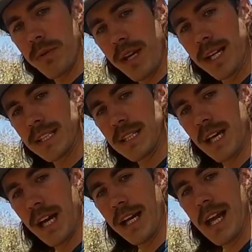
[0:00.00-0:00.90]
nice and
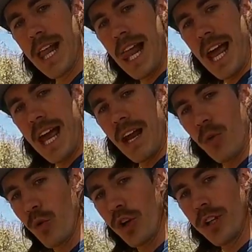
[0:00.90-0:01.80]
tight, and I
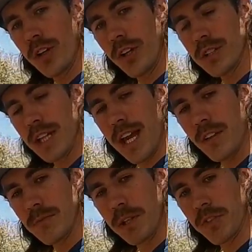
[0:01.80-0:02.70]
really don't use the
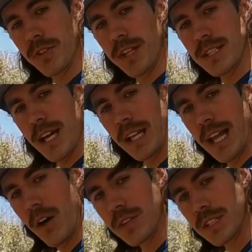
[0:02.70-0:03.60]
handles much for this. I
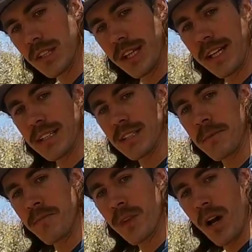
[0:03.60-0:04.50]
allow the slings
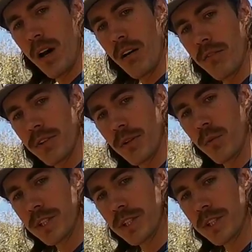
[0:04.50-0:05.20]
of the